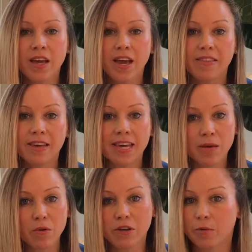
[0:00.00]
And the
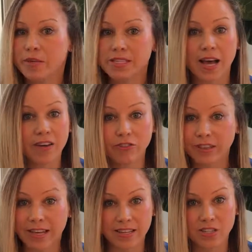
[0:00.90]
chemotherapy is
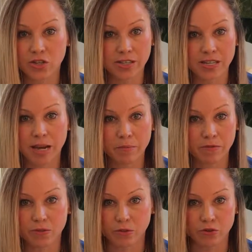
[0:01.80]
unrelated to the type of
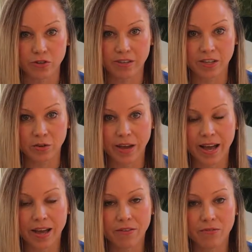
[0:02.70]
surgery that you
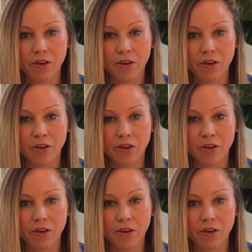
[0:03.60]
have.